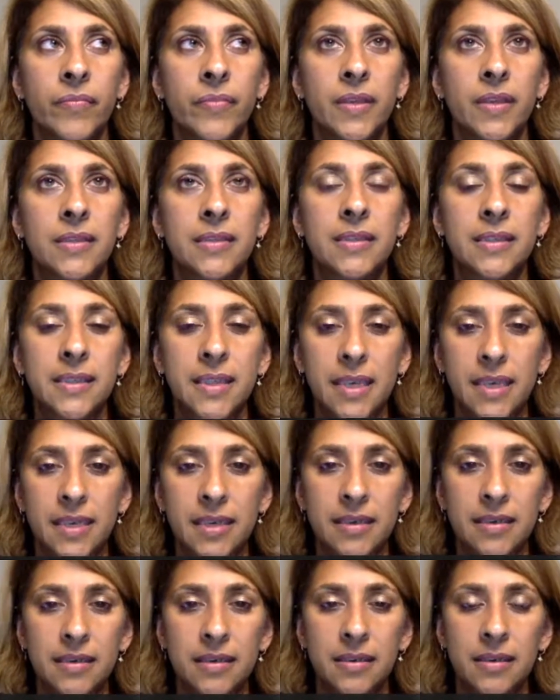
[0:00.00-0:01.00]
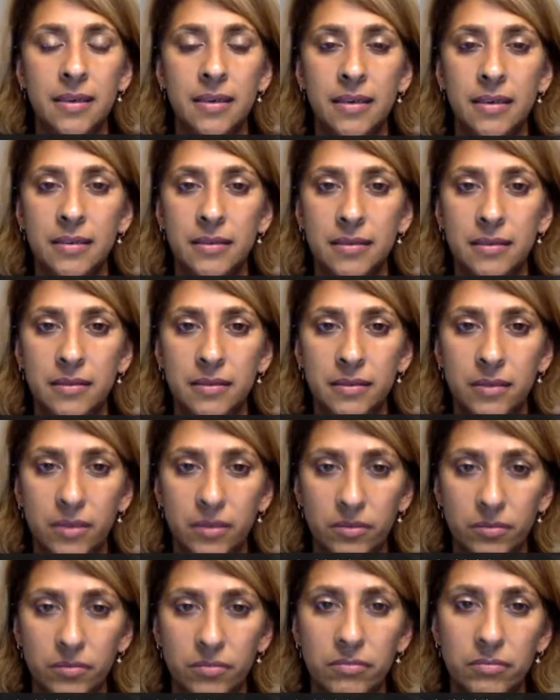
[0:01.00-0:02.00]
the state, and it's,
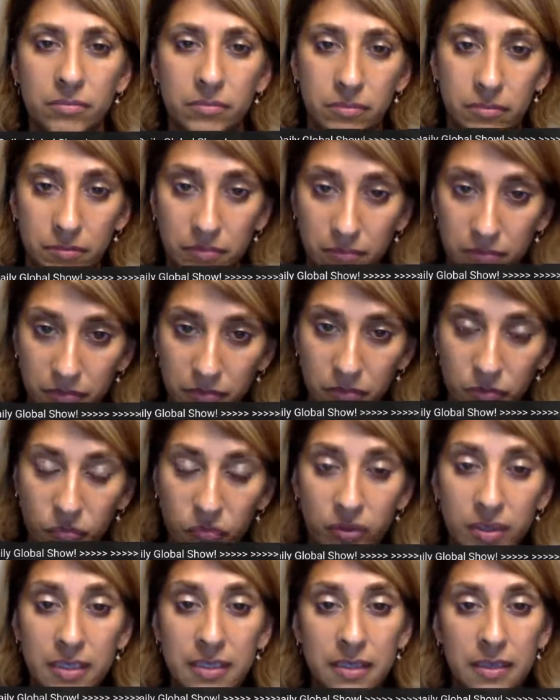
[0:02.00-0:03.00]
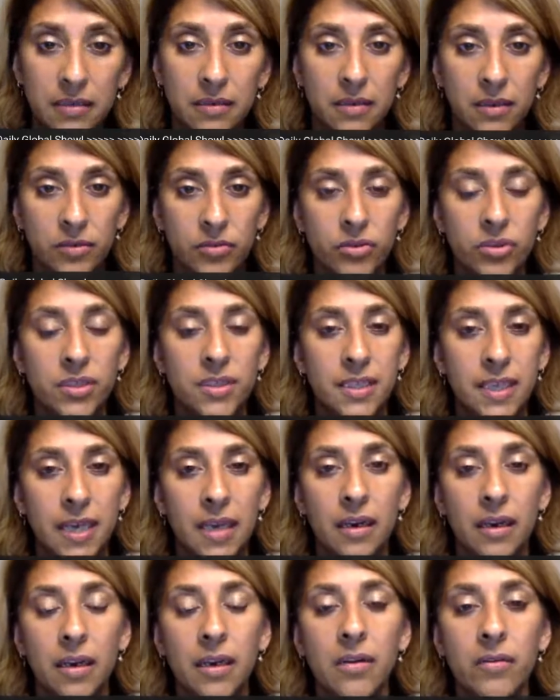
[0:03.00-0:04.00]
recent
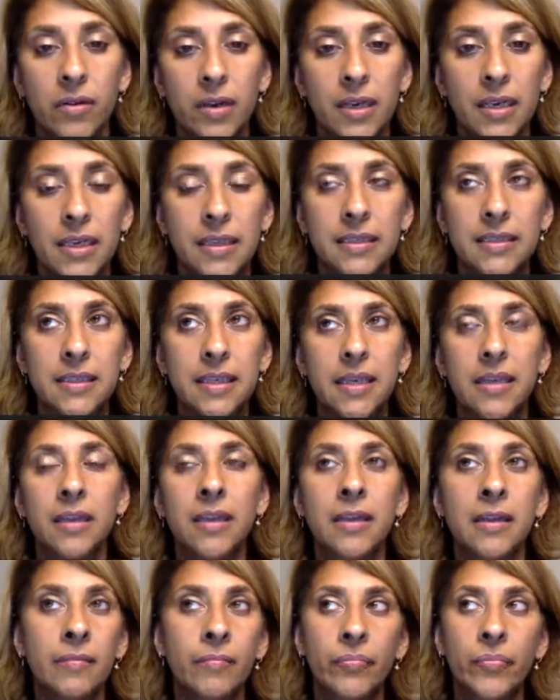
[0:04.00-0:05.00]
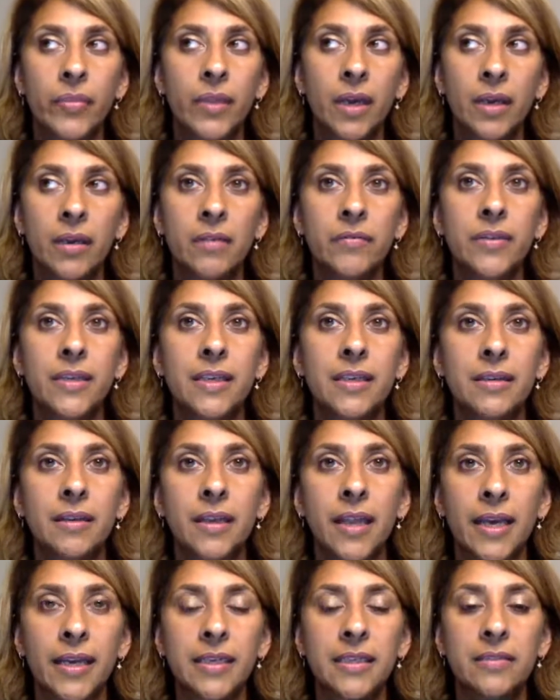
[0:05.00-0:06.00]
understanding, right, is that none of the
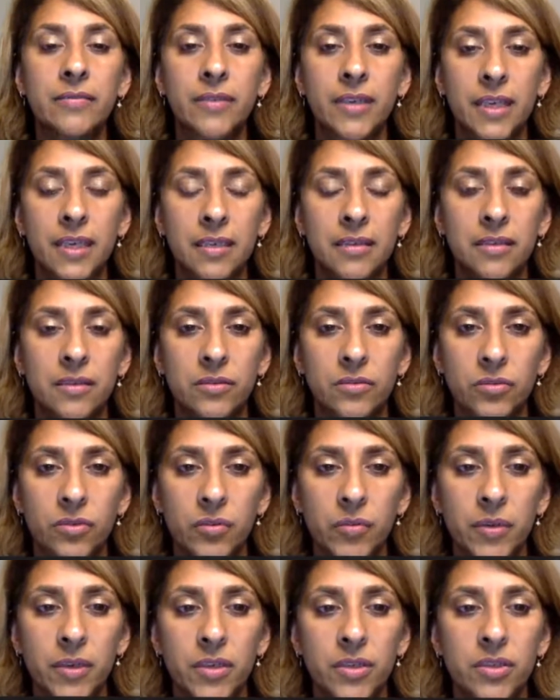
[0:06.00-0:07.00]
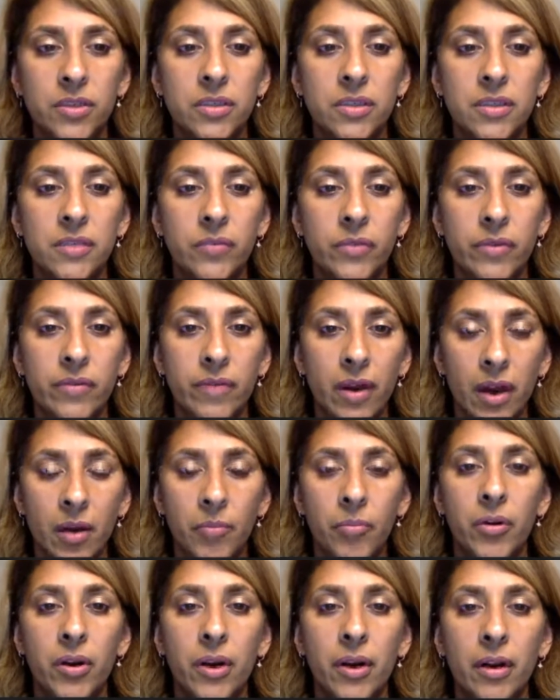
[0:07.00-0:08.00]
elective cases or the patients that we've
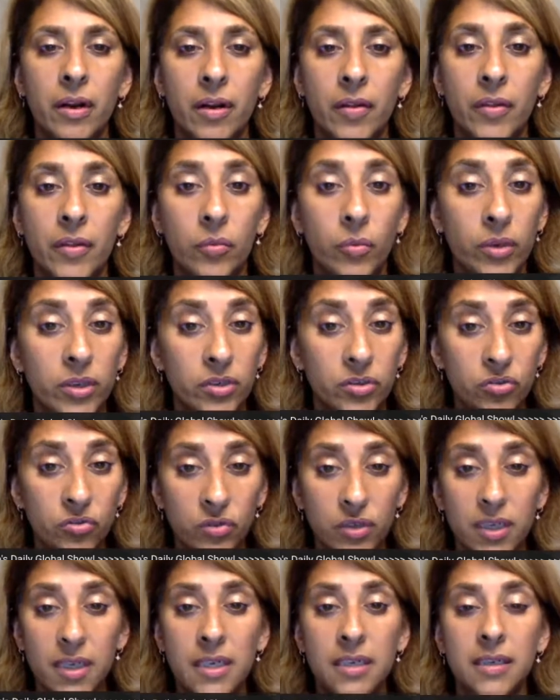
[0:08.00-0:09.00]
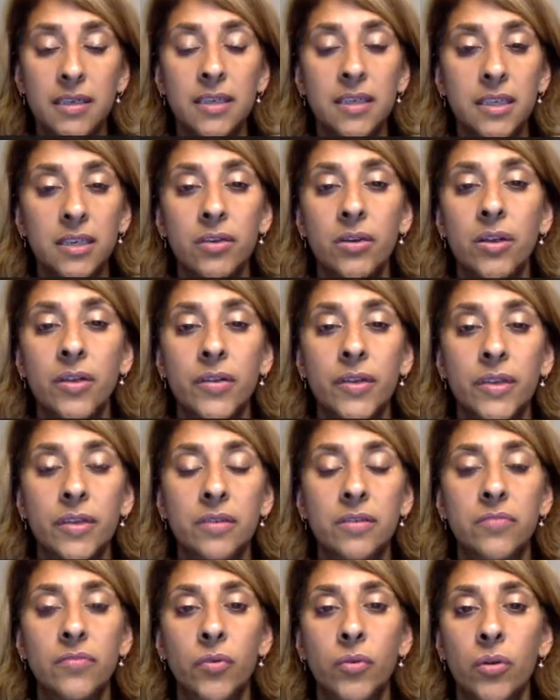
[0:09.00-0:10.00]
operated on that we screened and did all
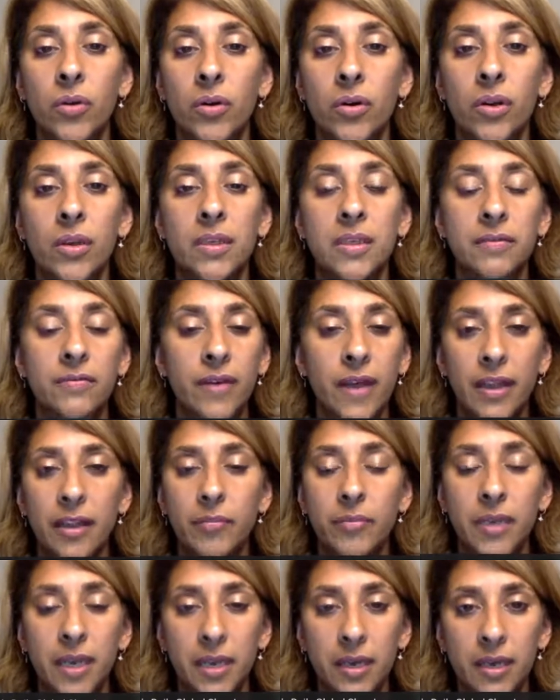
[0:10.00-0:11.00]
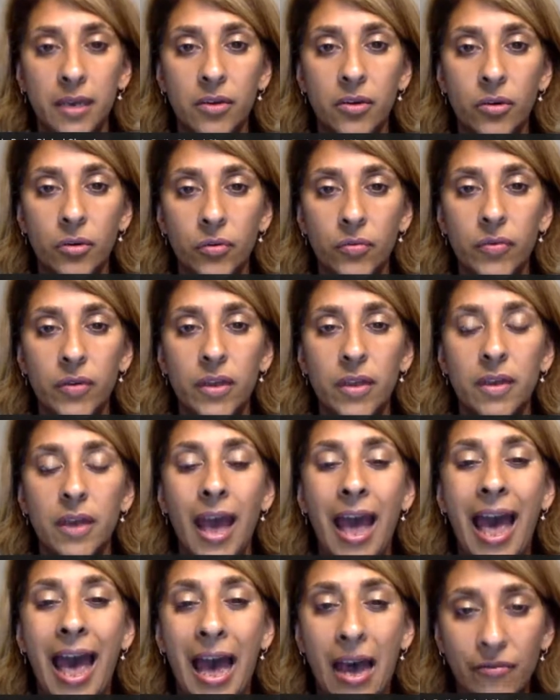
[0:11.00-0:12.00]
this for developed any COVID
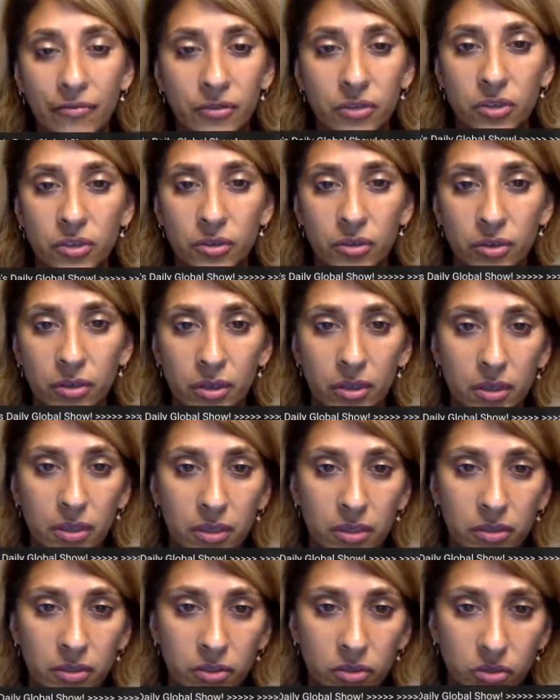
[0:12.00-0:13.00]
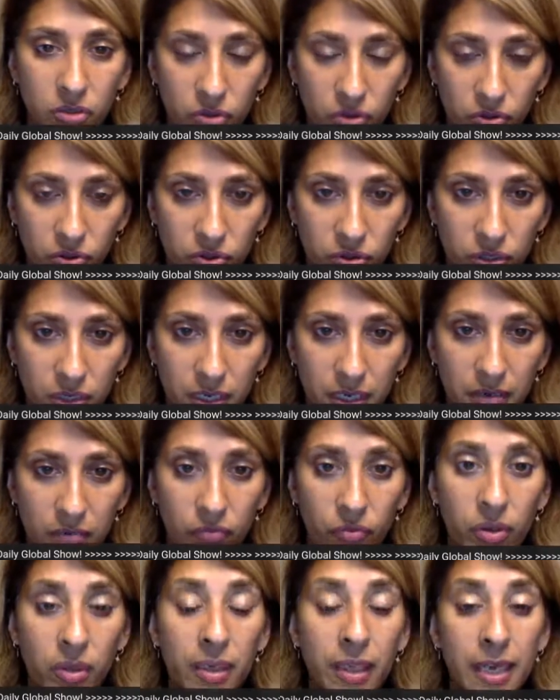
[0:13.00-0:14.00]
after the surgery
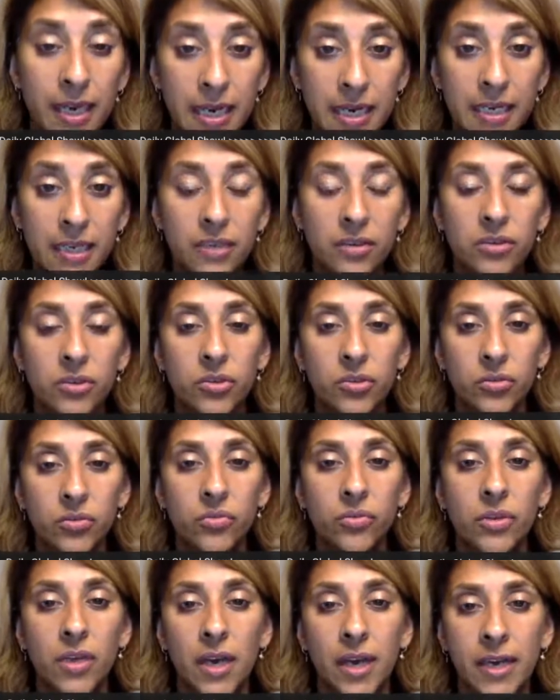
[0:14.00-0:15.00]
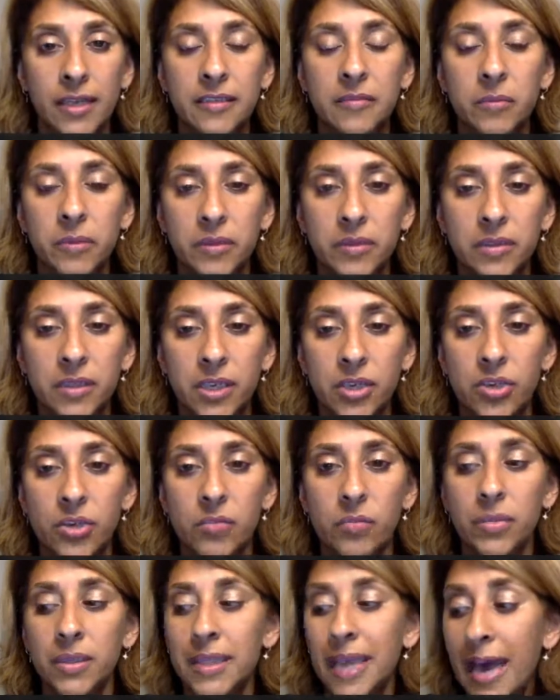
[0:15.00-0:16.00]
related to the
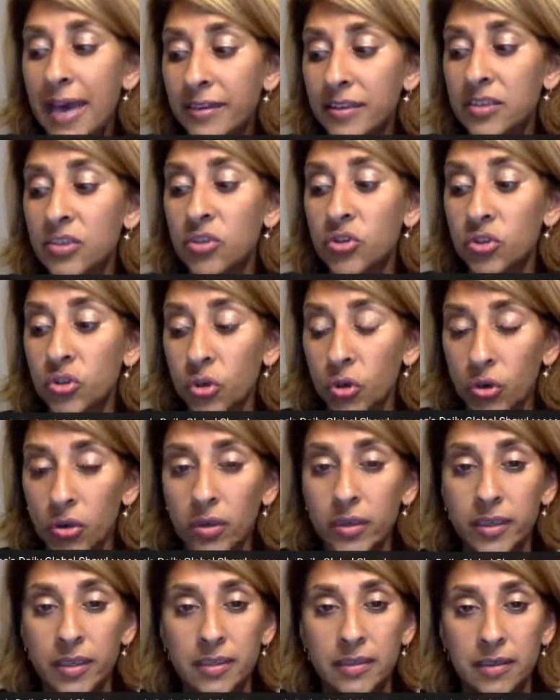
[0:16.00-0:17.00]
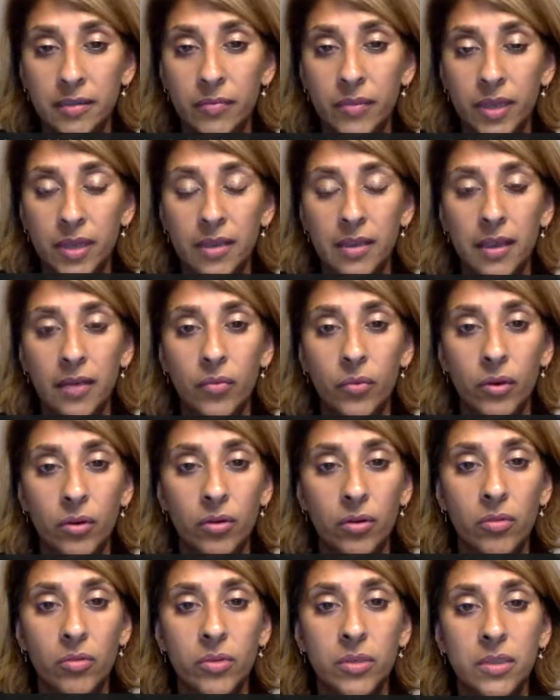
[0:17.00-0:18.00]
hospitalization. But that is certainly something that we're
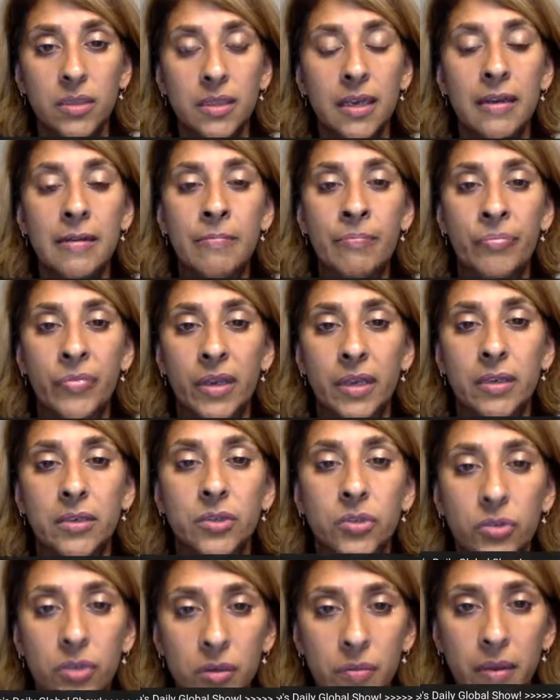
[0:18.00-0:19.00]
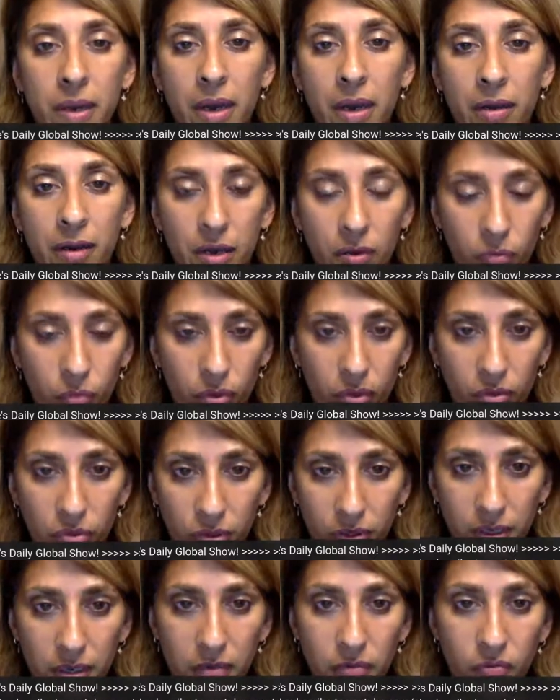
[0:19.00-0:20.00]
always concerned about and we're
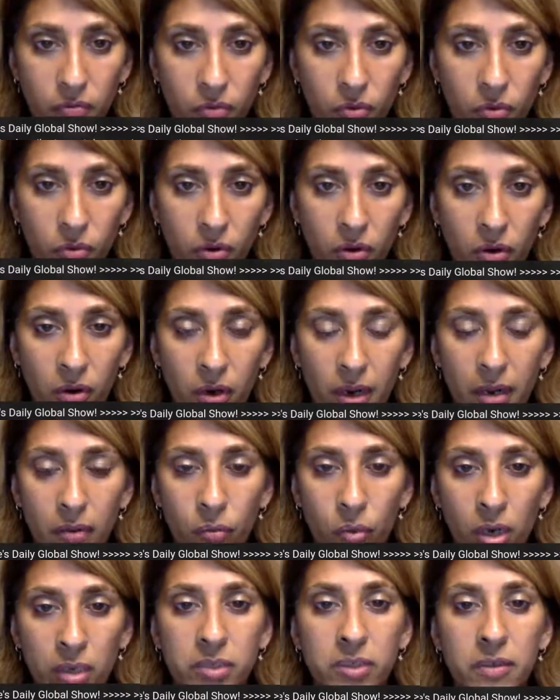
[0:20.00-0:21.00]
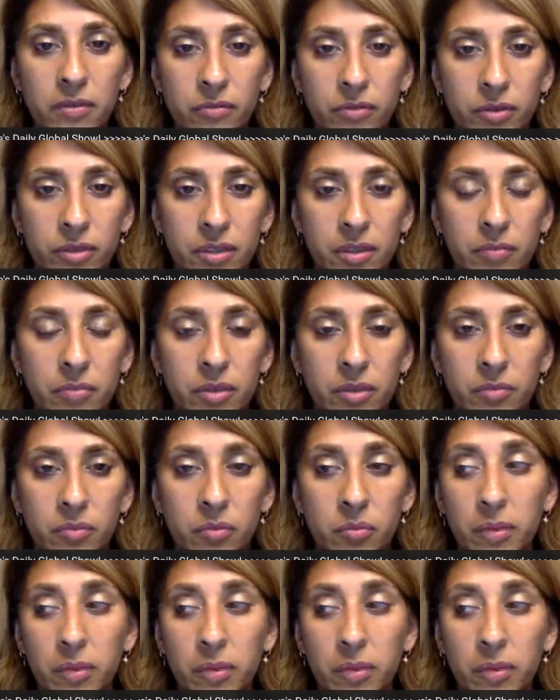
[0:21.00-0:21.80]
looking for and watching for symptoms.